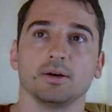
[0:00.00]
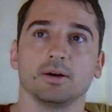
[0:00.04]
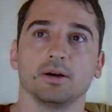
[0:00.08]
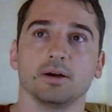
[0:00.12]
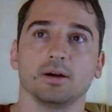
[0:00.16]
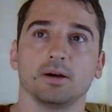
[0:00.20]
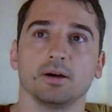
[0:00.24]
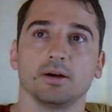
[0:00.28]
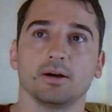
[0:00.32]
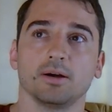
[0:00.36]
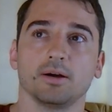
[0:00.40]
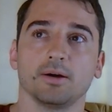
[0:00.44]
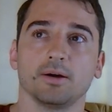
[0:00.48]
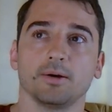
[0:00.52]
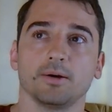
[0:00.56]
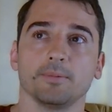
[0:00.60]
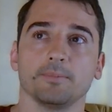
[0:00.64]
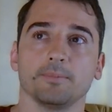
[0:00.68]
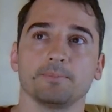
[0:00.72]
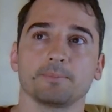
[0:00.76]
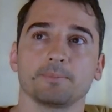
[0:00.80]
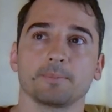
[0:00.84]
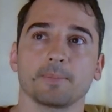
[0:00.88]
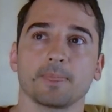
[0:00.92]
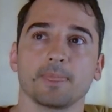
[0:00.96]

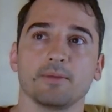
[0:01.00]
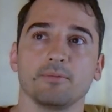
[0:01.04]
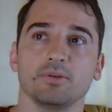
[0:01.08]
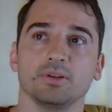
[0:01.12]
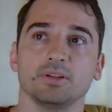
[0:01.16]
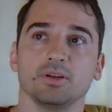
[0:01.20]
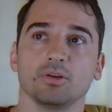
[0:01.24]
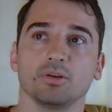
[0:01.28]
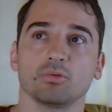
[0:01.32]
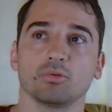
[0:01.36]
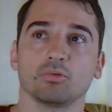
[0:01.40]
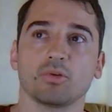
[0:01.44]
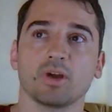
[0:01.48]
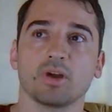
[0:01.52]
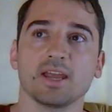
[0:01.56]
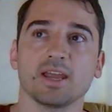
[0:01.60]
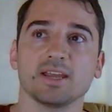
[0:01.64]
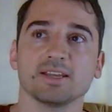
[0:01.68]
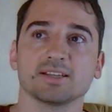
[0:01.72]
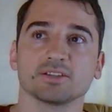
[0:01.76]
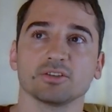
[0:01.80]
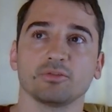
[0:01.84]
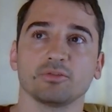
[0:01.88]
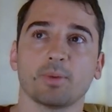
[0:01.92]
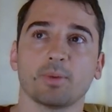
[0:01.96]
the
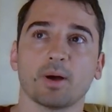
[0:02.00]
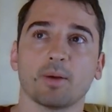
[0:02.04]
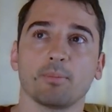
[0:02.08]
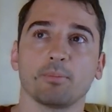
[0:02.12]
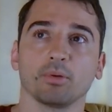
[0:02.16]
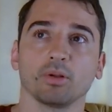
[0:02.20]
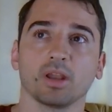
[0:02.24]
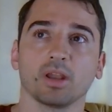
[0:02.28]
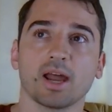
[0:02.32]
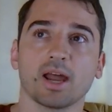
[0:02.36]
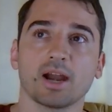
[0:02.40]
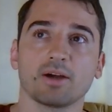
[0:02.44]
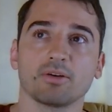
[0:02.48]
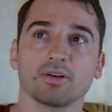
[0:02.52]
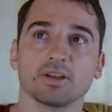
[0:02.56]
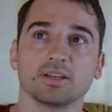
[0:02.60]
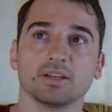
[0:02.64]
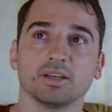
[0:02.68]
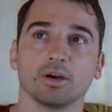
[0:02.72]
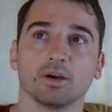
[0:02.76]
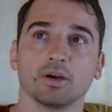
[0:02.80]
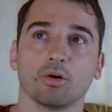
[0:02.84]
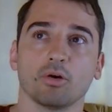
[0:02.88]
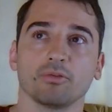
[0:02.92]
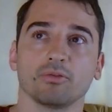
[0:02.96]
rise of popularity
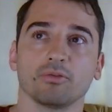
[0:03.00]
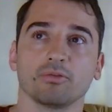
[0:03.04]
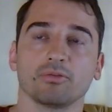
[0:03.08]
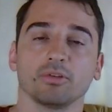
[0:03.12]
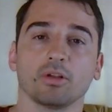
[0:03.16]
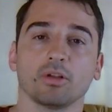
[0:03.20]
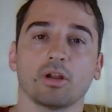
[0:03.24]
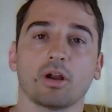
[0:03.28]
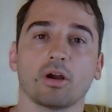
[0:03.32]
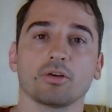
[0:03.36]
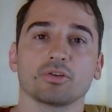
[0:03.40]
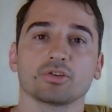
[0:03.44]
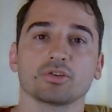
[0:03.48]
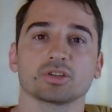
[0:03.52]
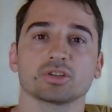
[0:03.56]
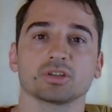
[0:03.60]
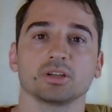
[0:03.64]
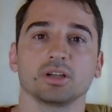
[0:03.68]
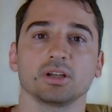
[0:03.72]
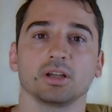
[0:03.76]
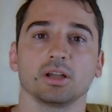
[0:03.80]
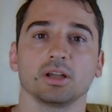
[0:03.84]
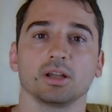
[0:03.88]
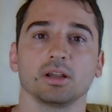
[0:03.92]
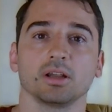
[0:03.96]
of large
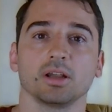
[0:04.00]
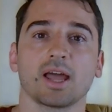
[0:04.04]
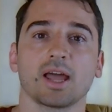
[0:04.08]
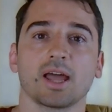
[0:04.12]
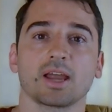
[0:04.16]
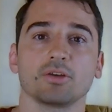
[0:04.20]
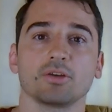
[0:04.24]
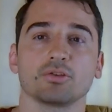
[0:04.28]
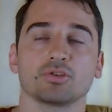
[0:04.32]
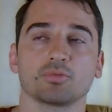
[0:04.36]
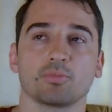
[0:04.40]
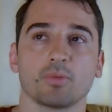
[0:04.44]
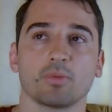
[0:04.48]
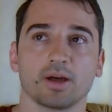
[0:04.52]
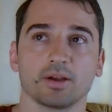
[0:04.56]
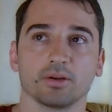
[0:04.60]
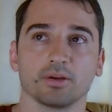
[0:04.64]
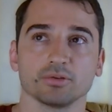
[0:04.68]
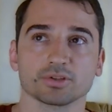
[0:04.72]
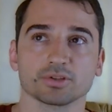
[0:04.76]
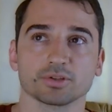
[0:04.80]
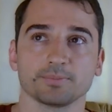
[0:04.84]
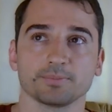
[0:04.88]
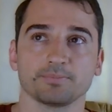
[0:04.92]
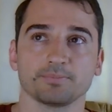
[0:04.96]
language
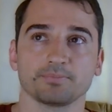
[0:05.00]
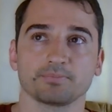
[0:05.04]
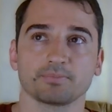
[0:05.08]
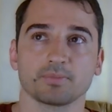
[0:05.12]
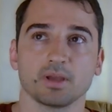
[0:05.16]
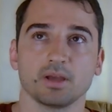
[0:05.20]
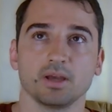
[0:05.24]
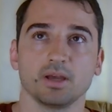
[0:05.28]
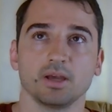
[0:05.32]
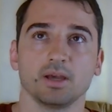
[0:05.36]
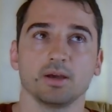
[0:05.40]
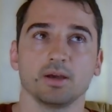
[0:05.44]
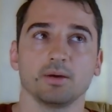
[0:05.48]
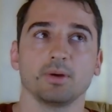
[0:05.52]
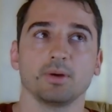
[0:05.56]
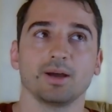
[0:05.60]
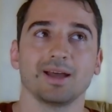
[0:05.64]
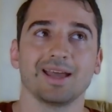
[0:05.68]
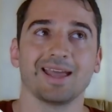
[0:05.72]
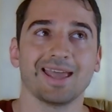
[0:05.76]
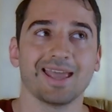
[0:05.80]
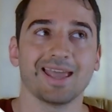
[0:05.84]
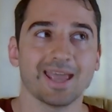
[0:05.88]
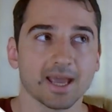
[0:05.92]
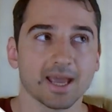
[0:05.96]
models
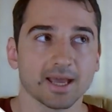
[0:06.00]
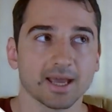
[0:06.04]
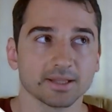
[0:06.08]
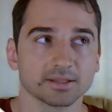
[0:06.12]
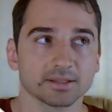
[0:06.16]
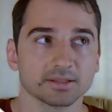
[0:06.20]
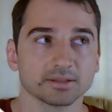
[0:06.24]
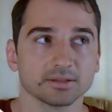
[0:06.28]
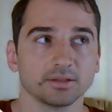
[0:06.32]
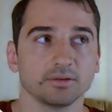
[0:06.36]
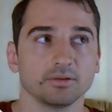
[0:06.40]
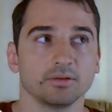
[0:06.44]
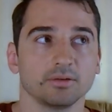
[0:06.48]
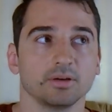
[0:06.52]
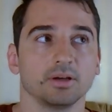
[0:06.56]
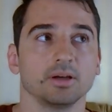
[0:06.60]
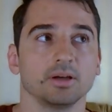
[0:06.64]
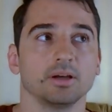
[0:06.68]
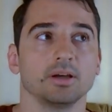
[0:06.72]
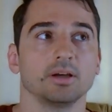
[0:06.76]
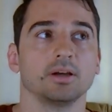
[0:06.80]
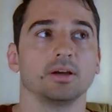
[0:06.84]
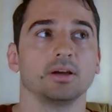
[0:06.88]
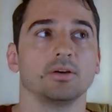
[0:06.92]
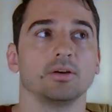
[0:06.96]
and
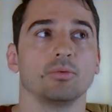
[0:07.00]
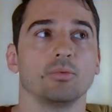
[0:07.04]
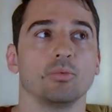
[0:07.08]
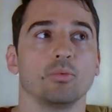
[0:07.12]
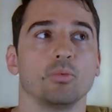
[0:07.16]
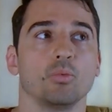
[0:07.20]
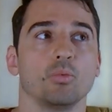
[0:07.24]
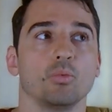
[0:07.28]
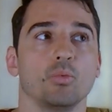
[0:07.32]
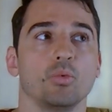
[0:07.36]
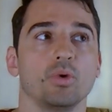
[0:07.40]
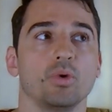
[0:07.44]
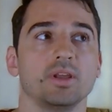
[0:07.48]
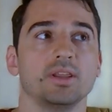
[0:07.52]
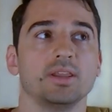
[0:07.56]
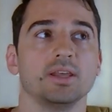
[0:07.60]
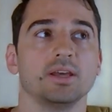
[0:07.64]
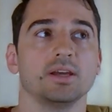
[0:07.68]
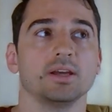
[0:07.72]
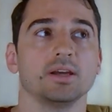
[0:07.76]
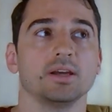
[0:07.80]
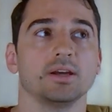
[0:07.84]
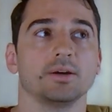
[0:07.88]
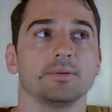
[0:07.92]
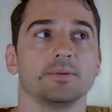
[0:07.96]
with
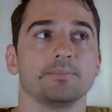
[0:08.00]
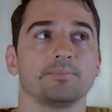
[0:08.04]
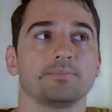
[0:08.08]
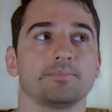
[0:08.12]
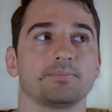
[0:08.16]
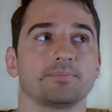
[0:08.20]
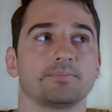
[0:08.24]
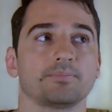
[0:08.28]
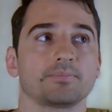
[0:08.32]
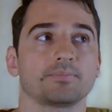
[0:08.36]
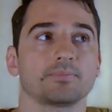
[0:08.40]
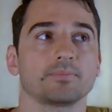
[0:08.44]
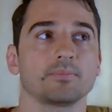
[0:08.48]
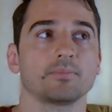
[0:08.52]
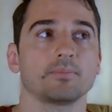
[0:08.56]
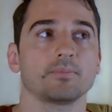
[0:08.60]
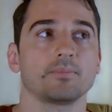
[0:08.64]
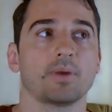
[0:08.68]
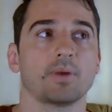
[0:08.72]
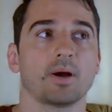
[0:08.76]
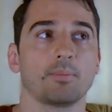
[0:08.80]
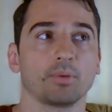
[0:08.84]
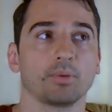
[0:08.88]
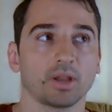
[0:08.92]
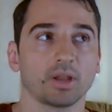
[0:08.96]
the
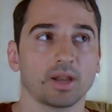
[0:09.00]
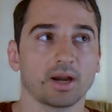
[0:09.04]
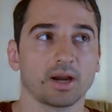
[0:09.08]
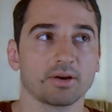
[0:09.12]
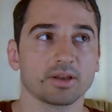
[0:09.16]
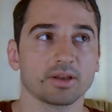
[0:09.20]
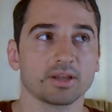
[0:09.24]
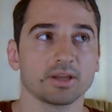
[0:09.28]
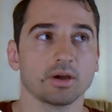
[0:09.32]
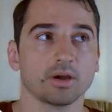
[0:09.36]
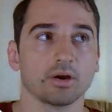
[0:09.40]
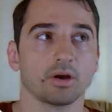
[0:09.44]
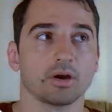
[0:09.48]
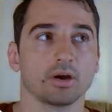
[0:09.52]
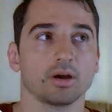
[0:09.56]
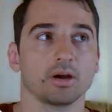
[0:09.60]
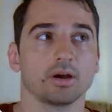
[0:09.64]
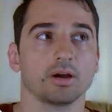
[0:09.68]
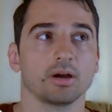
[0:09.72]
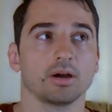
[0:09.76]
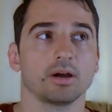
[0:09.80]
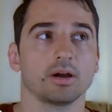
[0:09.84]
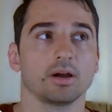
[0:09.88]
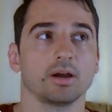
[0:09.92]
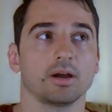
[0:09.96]
popularity
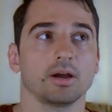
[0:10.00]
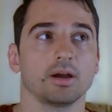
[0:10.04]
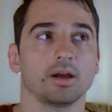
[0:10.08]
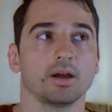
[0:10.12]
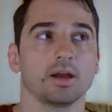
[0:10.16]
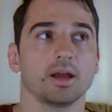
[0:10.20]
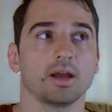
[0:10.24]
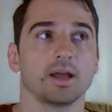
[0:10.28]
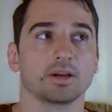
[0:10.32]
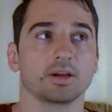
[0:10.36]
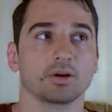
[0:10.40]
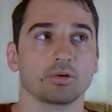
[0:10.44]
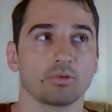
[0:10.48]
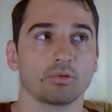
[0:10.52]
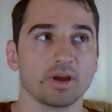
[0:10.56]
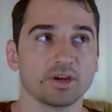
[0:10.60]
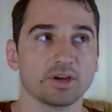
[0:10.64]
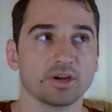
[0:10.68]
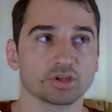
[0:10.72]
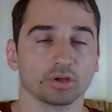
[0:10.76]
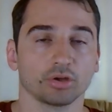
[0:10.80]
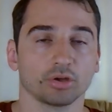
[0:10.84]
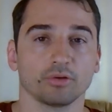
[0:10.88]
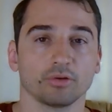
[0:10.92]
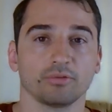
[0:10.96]
and
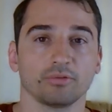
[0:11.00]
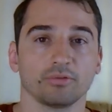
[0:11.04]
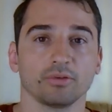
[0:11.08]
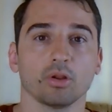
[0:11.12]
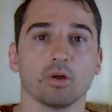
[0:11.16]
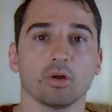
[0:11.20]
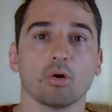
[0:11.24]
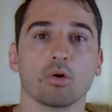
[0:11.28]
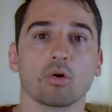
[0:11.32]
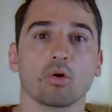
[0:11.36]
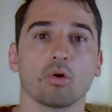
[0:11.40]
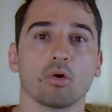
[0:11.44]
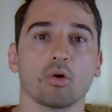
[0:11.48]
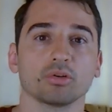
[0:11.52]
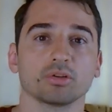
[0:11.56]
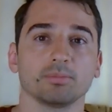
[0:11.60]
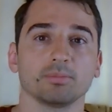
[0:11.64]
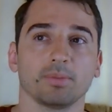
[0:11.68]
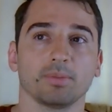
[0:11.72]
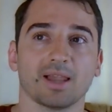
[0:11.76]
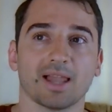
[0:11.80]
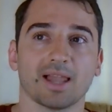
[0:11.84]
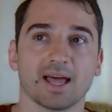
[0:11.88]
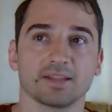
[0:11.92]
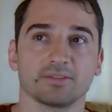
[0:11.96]
creation of low-code
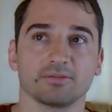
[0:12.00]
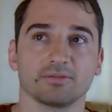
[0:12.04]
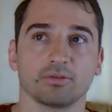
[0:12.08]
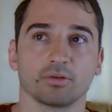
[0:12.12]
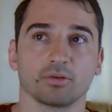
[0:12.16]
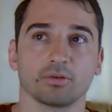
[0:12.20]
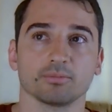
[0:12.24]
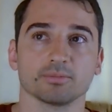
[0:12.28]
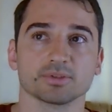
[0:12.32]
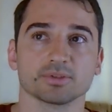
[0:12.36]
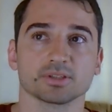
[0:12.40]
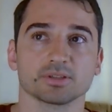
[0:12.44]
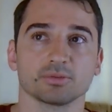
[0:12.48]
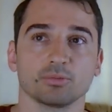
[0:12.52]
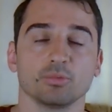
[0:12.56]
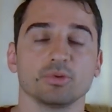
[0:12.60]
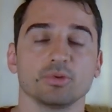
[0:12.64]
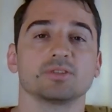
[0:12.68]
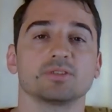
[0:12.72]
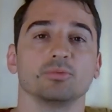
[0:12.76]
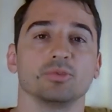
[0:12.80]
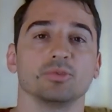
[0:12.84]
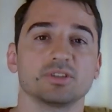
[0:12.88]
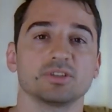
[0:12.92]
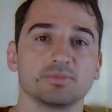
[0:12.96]
platforms,
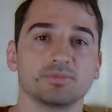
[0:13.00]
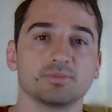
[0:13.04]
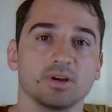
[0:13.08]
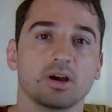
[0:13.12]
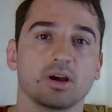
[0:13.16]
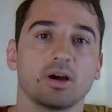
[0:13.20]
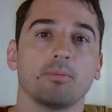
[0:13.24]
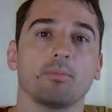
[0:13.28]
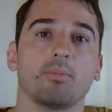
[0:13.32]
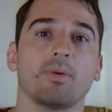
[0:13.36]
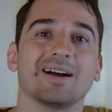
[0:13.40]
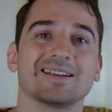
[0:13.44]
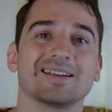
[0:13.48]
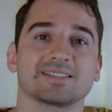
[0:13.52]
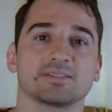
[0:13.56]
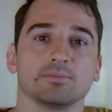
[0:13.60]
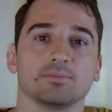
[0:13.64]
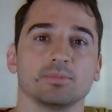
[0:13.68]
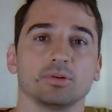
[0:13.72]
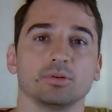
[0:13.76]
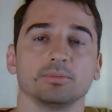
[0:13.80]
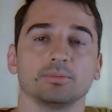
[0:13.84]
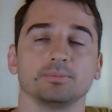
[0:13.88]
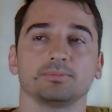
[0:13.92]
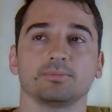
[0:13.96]
what's become
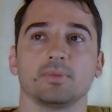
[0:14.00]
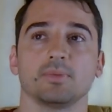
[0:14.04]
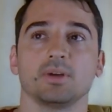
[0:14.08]
possible.